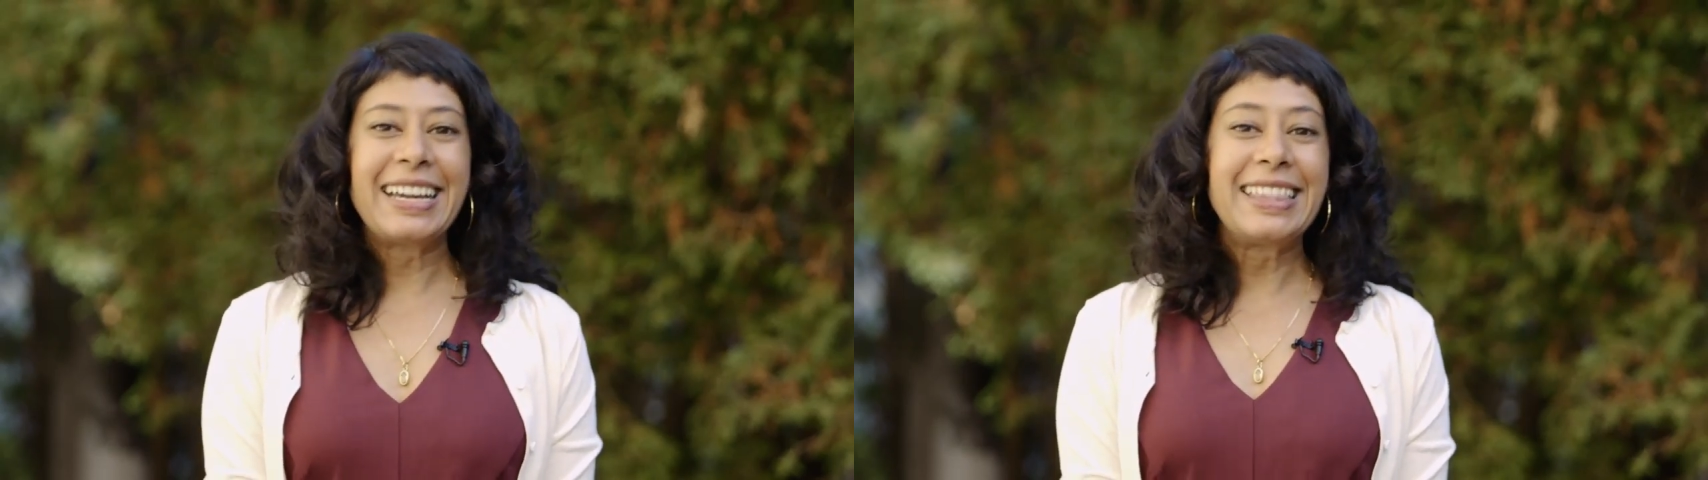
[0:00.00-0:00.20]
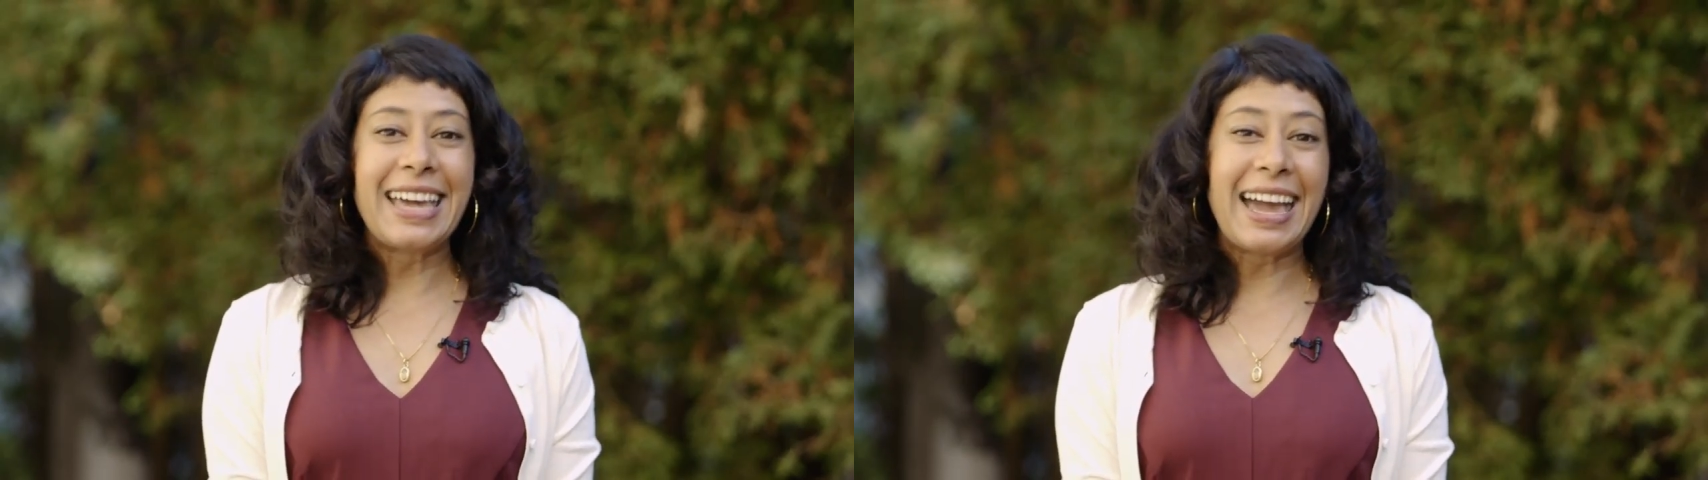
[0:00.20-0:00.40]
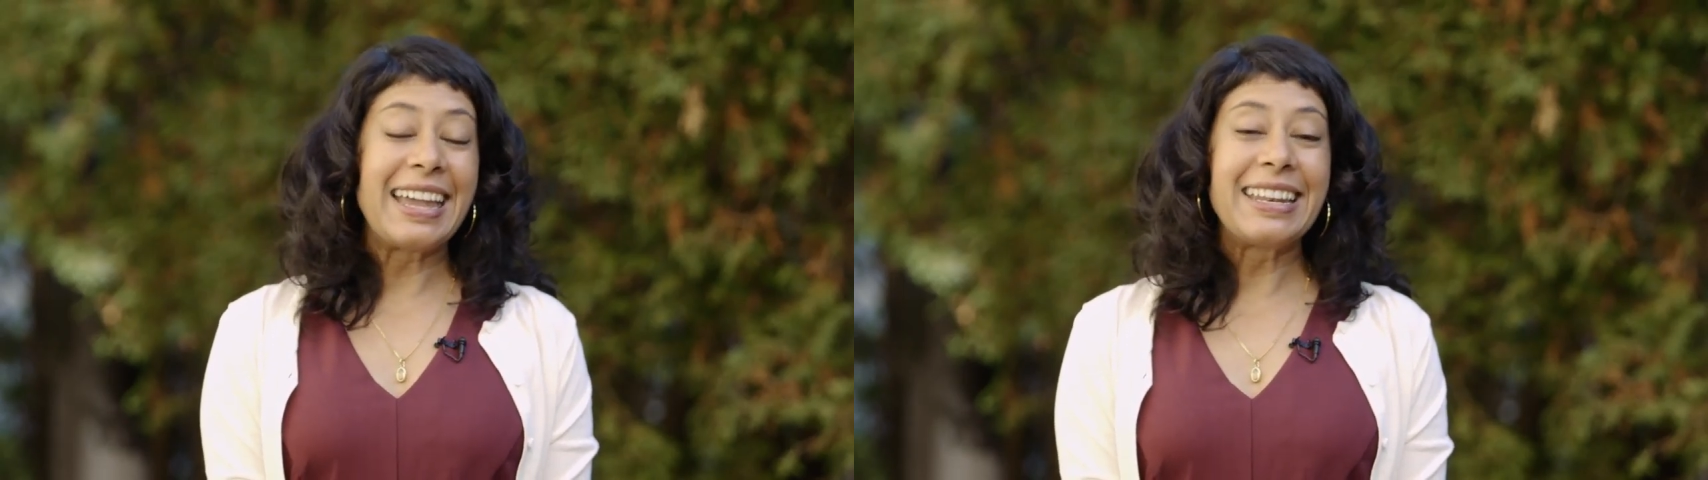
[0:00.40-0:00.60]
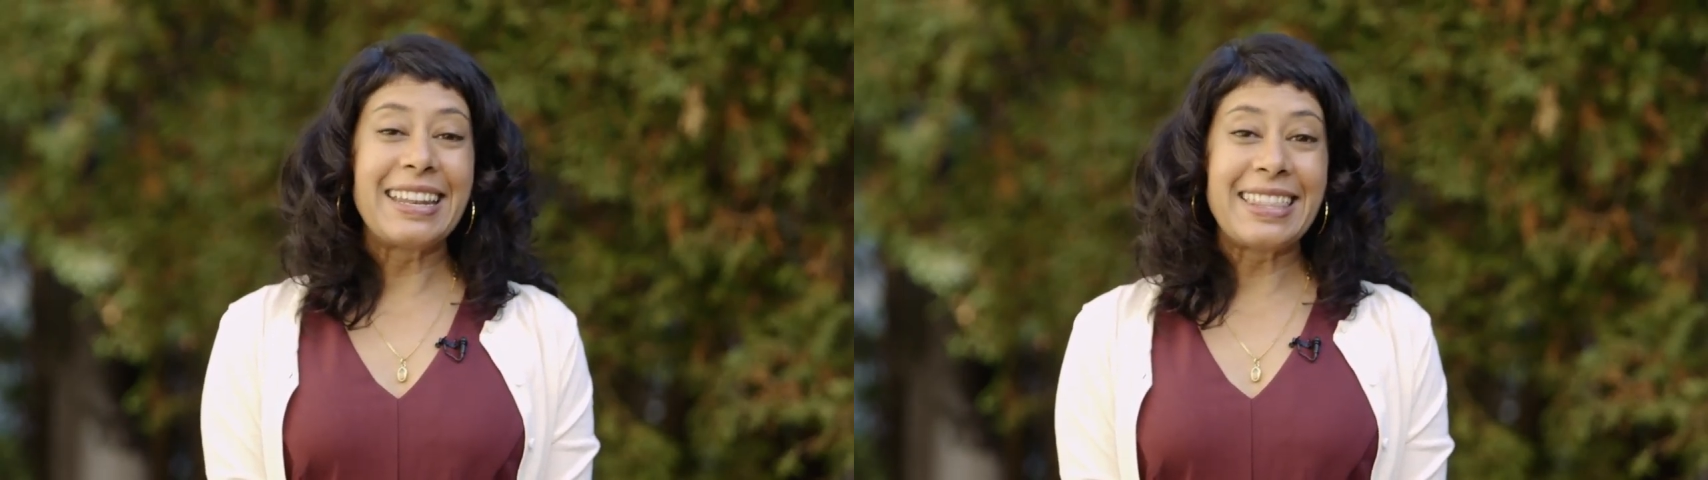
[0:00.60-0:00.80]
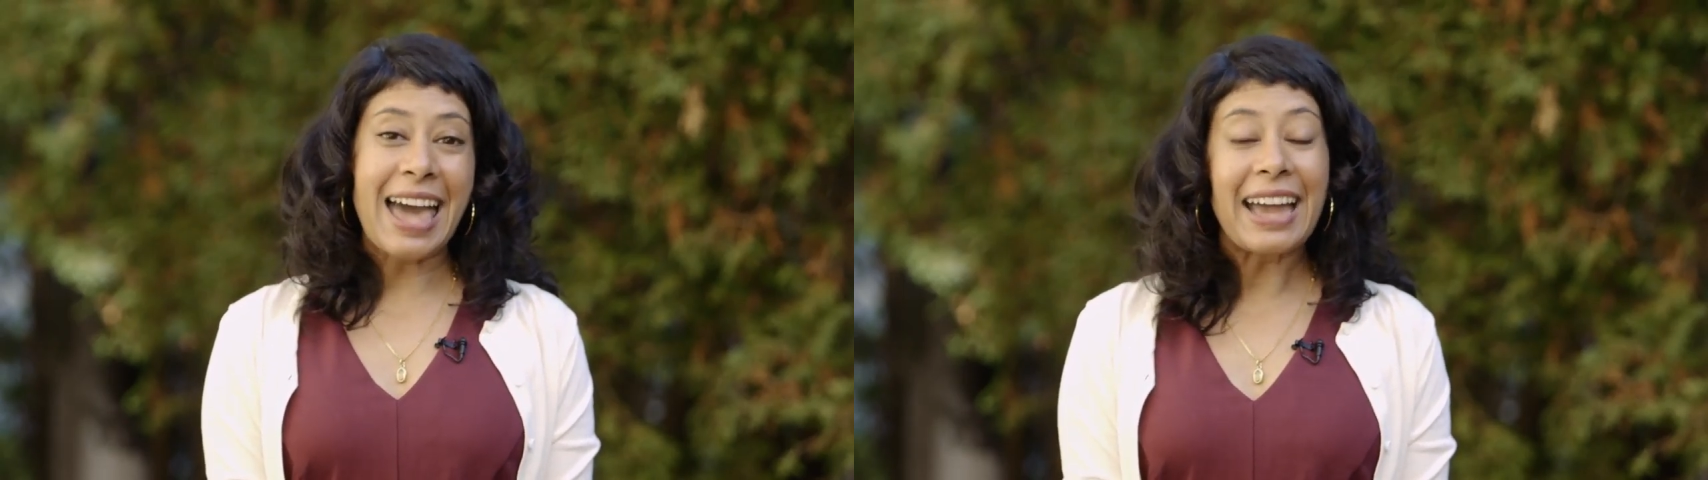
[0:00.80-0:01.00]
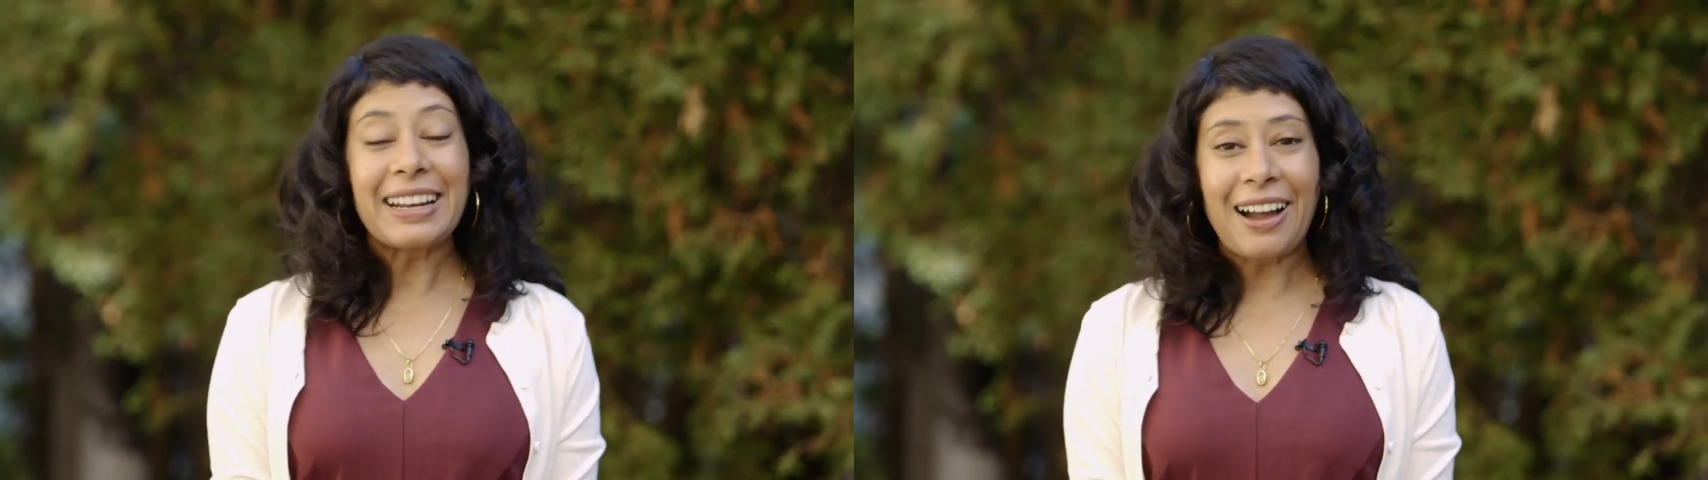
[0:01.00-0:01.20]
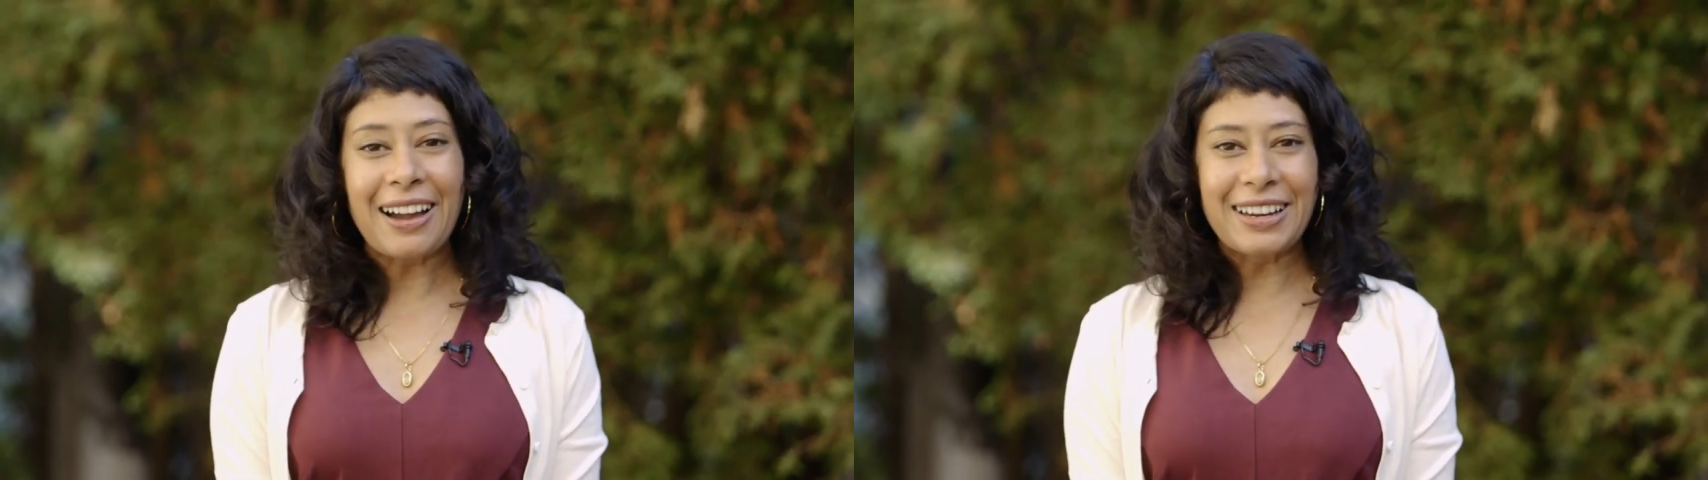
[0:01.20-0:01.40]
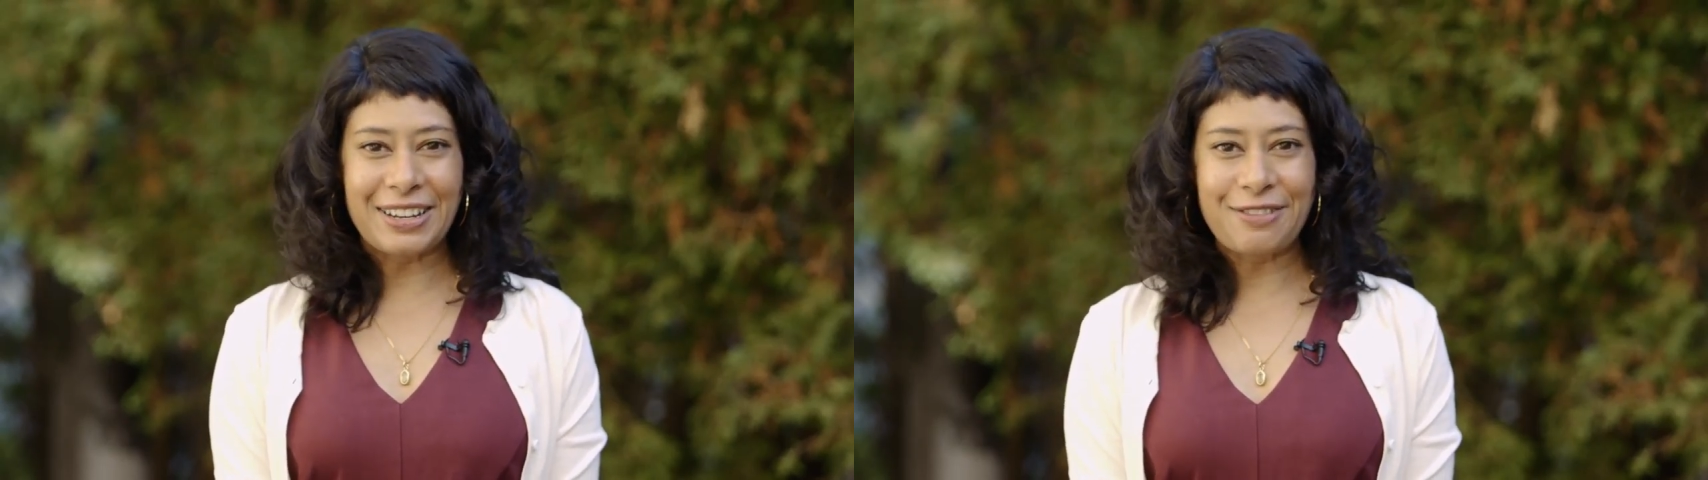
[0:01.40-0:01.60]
then that kind